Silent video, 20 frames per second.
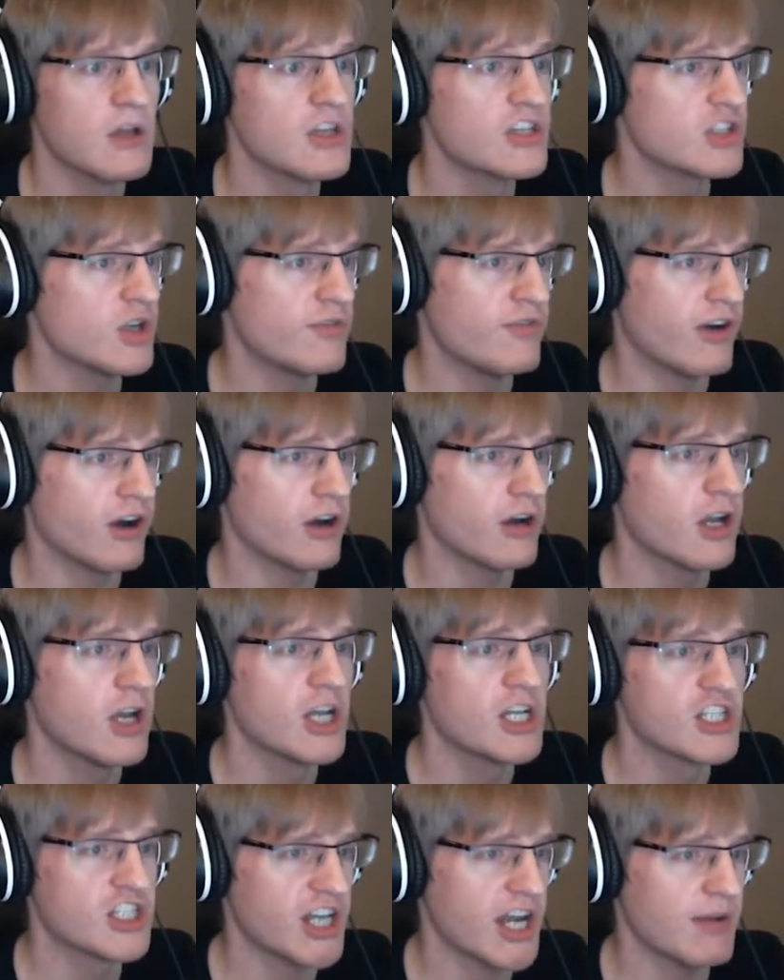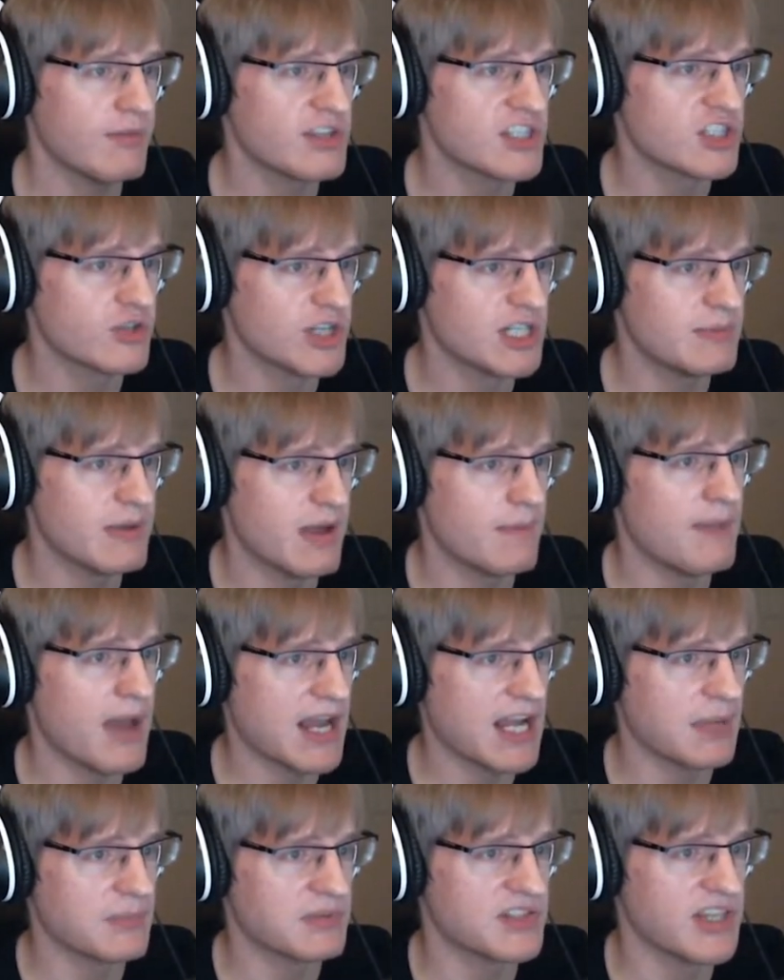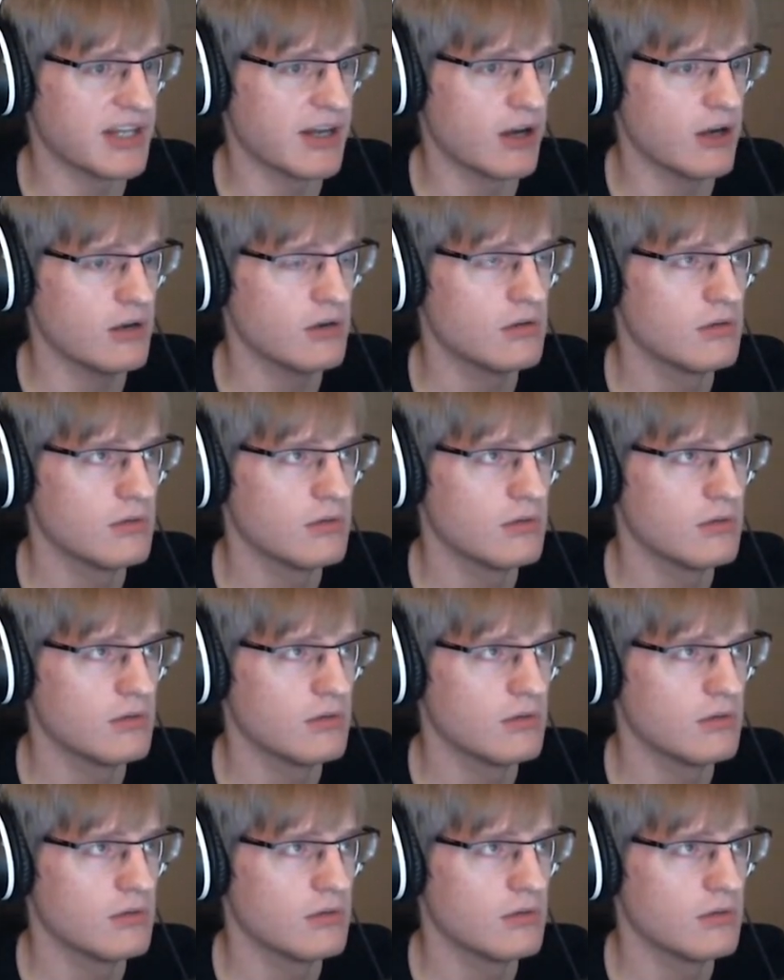So far, Shyren's agreed to be my backup singer.